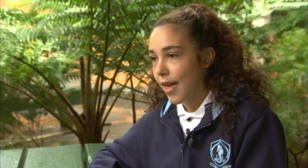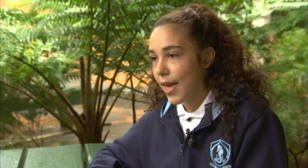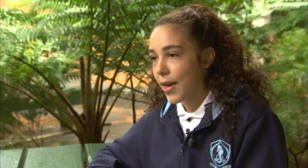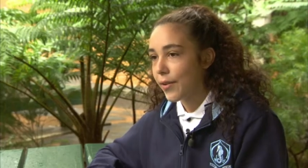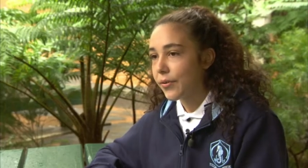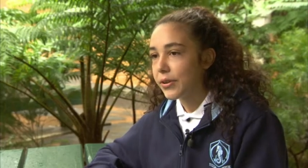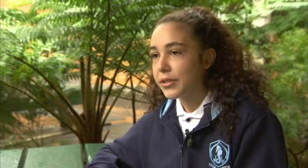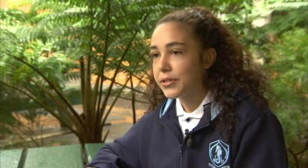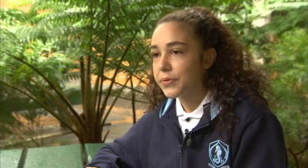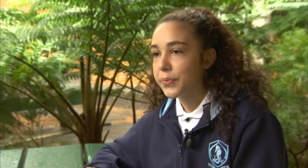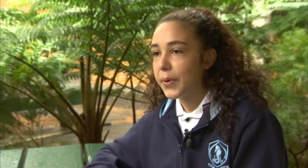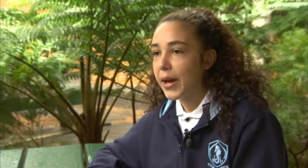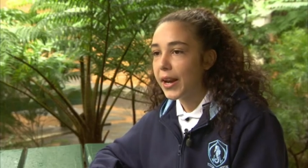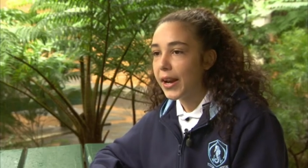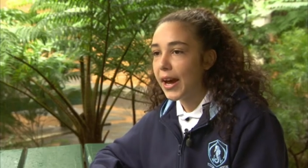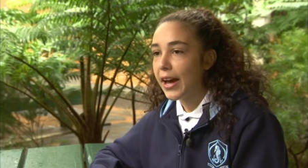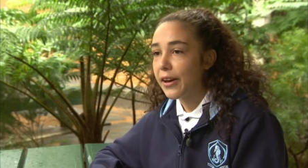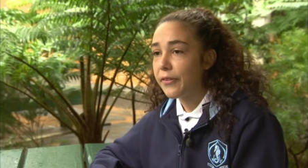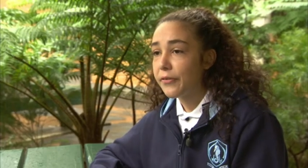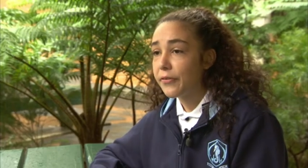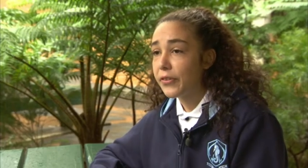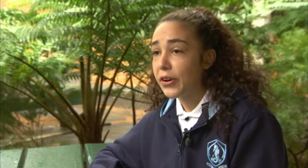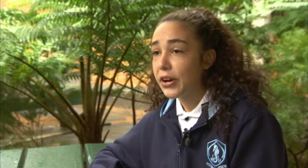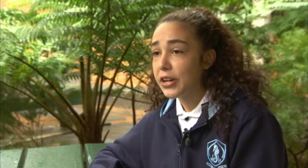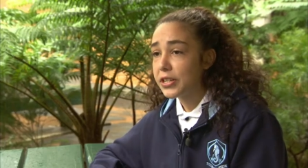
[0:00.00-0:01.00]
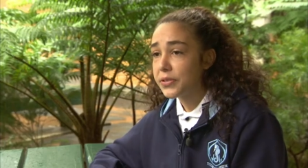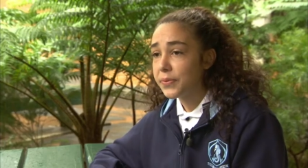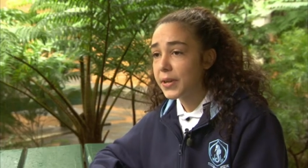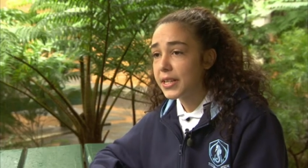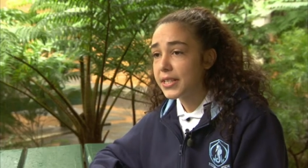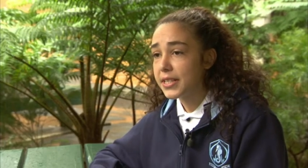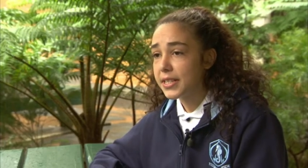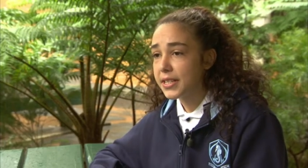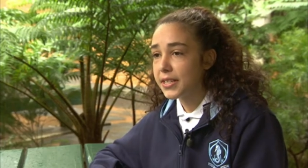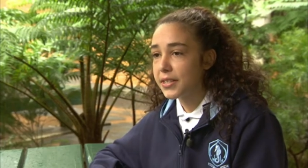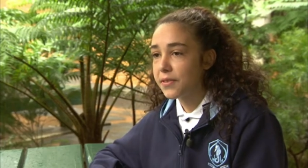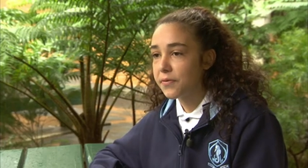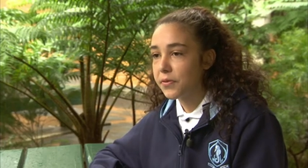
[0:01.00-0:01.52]
it was when I first went
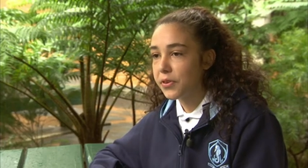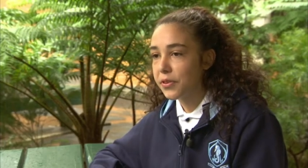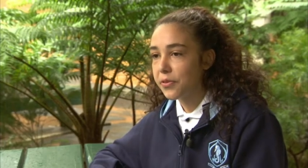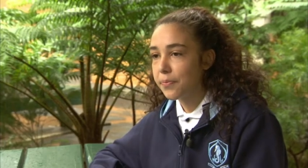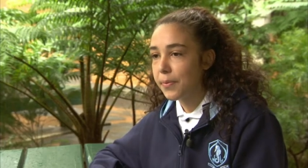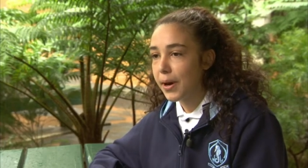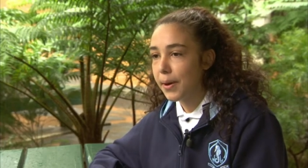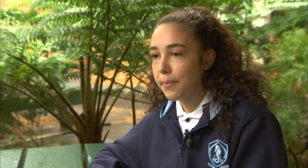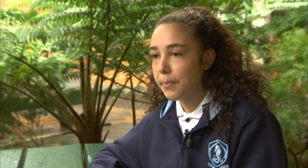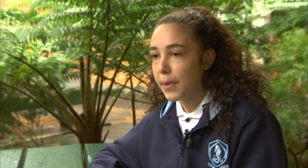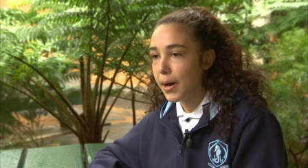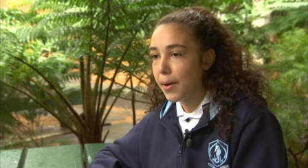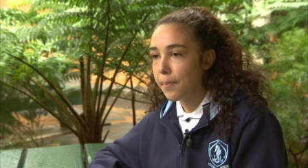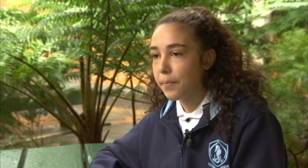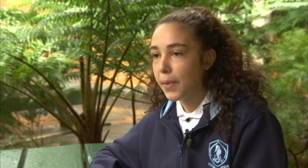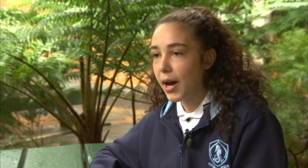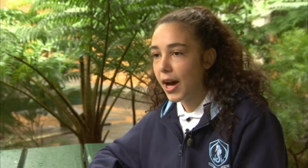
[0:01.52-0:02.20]
to live with my mum